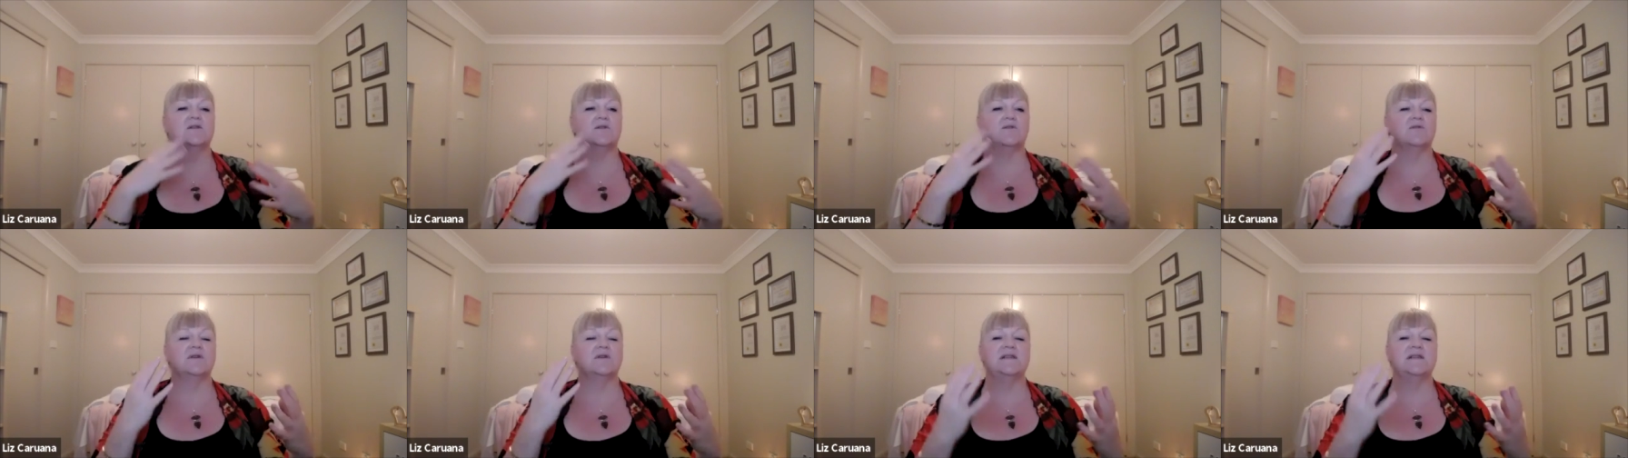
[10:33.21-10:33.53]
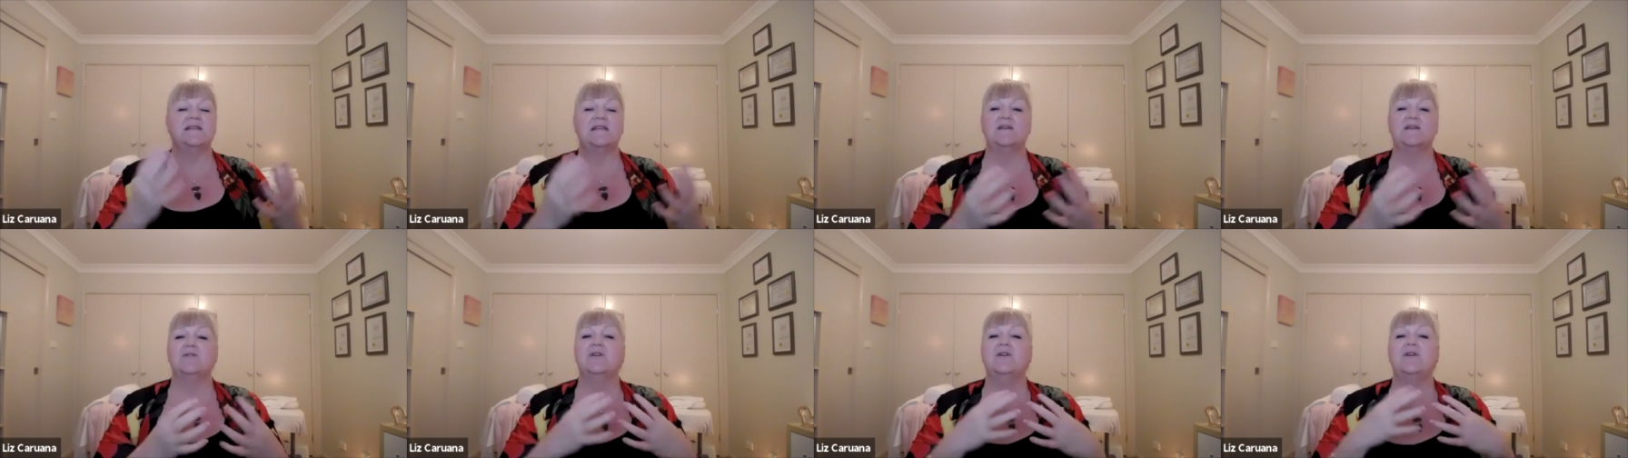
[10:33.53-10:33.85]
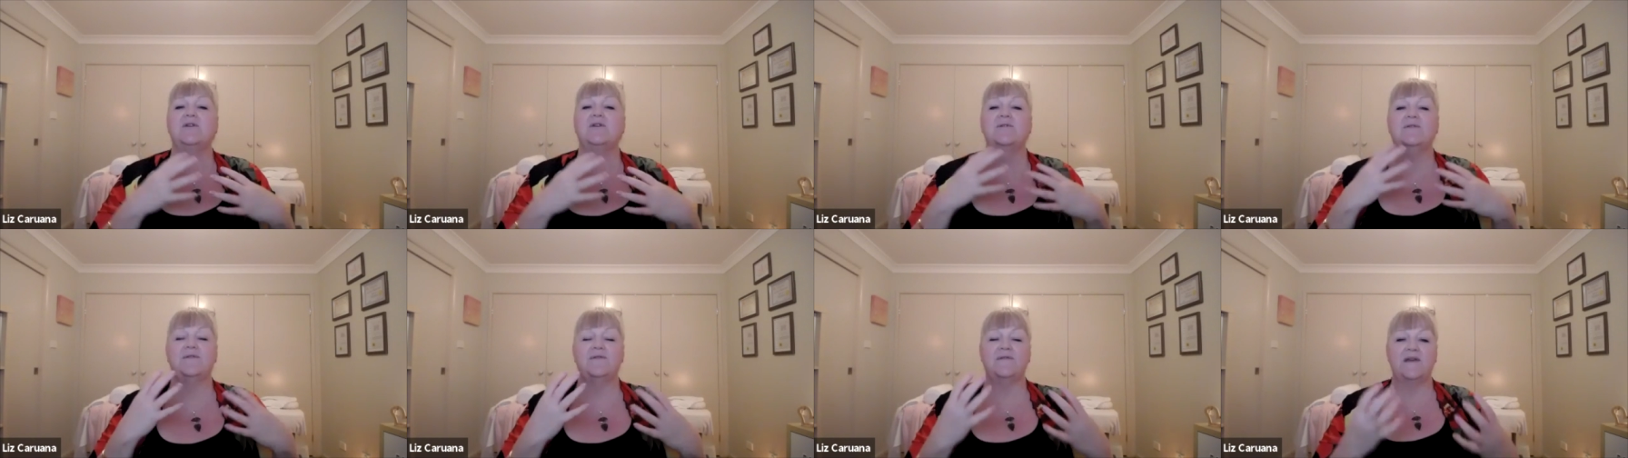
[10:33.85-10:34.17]
or until
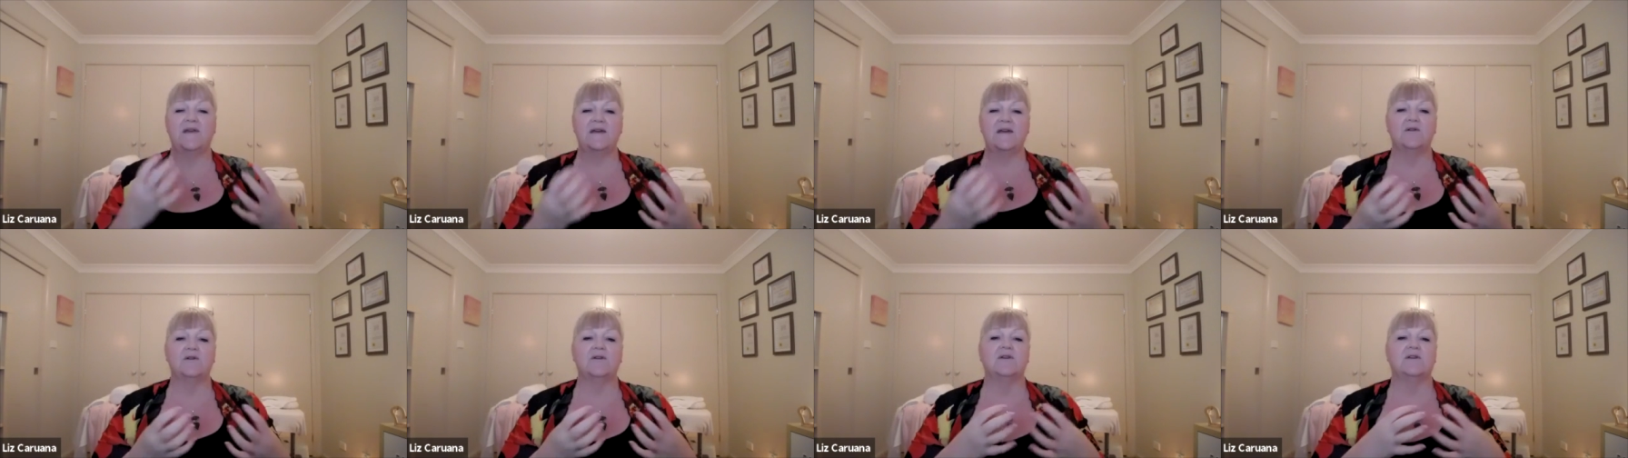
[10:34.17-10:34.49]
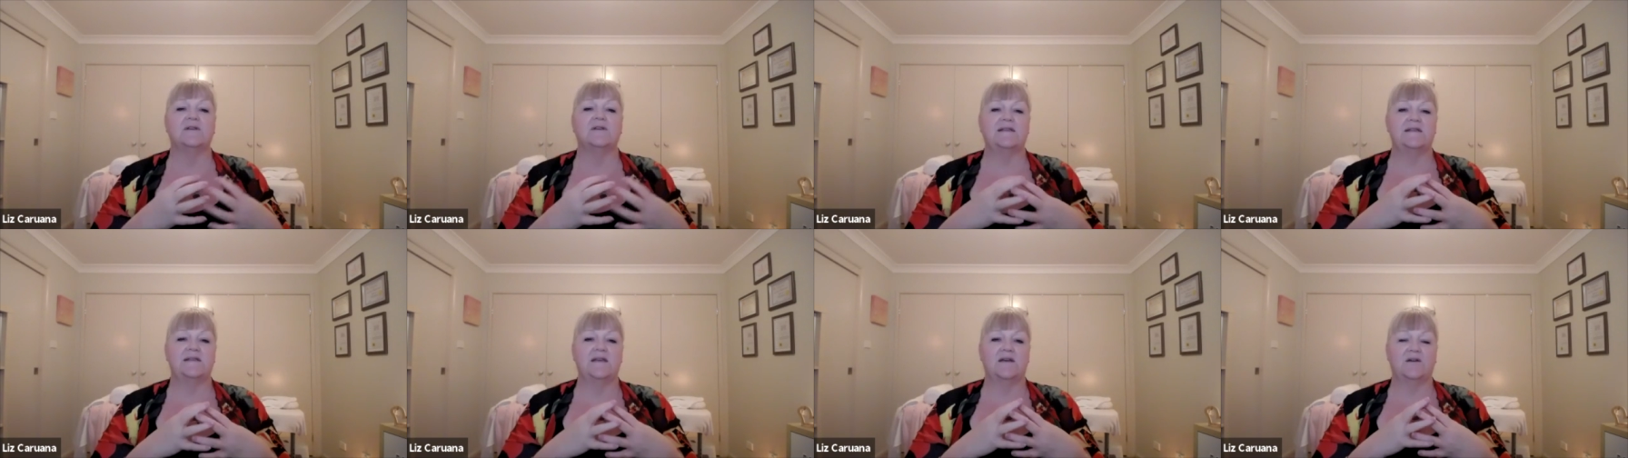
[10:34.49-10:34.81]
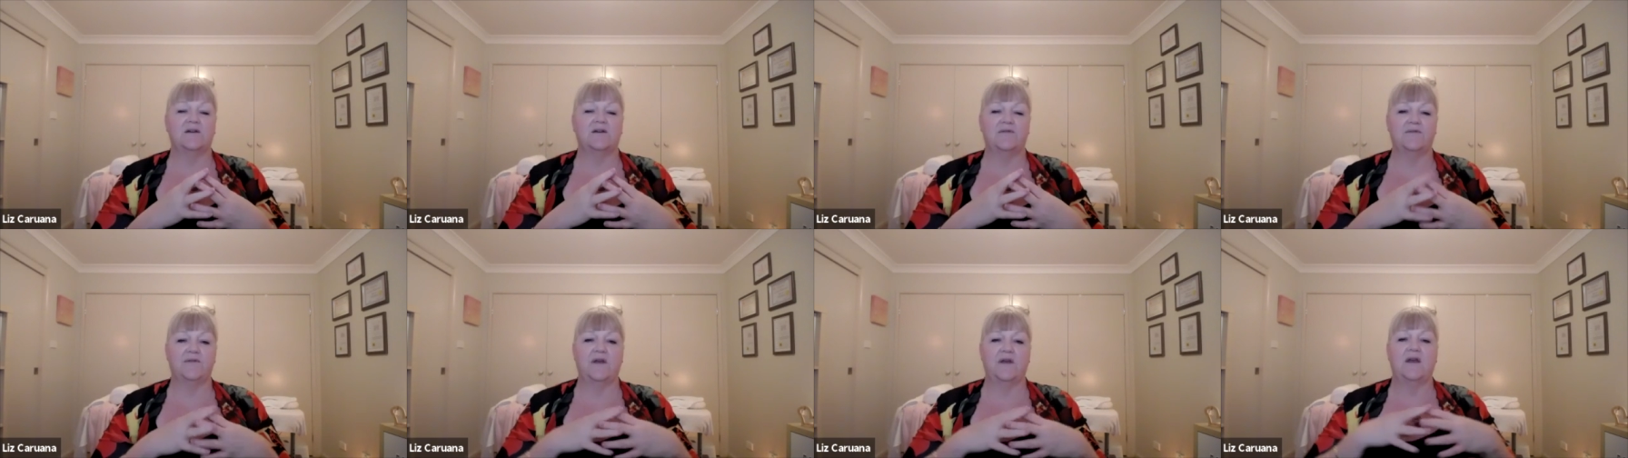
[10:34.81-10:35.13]
you feel
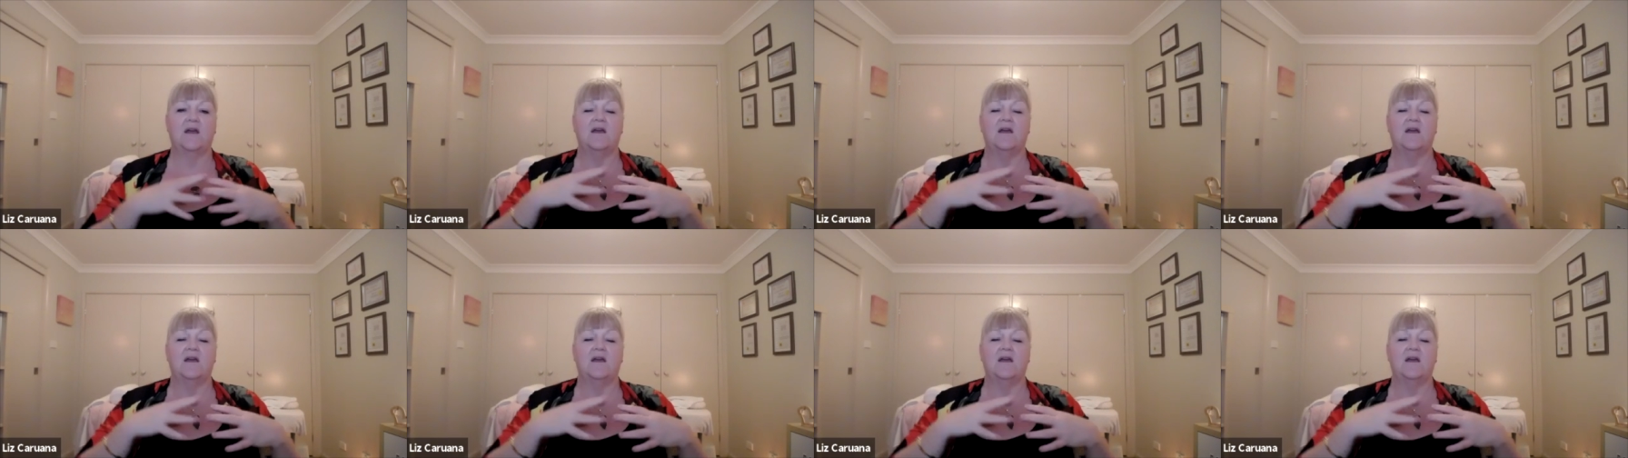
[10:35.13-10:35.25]
yourself,